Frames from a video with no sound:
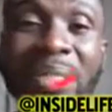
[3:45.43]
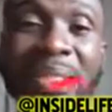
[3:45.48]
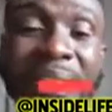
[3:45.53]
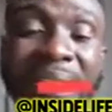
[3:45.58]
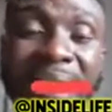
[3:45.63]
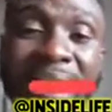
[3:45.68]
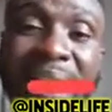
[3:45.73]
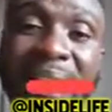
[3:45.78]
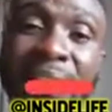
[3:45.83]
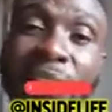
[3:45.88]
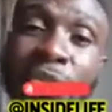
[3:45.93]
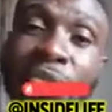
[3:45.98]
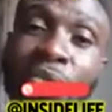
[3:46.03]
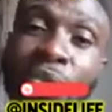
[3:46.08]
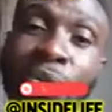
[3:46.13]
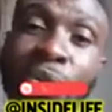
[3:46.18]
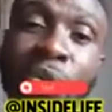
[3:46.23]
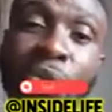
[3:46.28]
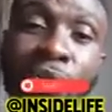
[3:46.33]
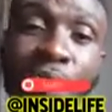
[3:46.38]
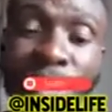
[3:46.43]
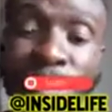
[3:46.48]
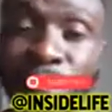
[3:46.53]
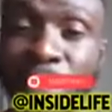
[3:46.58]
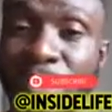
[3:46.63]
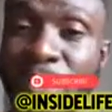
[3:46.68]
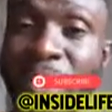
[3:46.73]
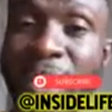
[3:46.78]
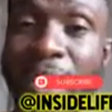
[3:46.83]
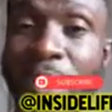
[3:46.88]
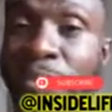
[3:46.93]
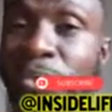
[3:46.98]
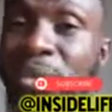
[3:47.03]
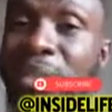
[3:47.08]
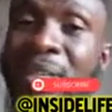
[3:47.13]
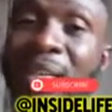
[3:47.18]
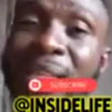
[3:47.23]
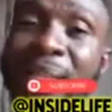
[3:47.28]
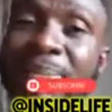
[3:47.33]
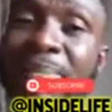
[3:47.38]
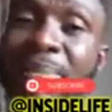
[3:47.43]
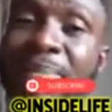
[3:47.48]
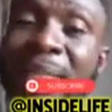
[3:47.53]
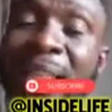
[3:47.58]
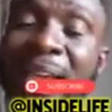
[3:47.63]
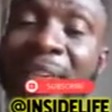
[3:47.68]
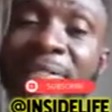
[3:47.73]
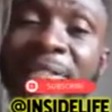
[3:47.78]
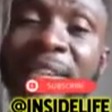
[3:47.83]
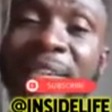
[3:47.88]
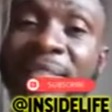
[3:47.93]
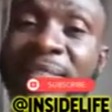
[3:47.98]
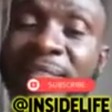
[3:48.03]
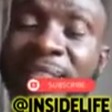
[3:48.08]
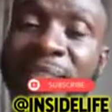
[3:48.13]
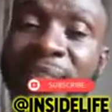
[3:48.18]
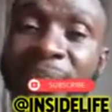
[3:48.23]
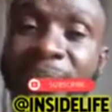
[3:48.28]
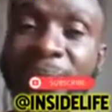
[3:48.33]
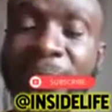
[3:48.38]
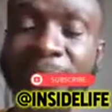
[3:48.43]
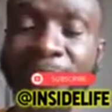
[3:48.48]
minute silence for all those people who lose their life yesterday.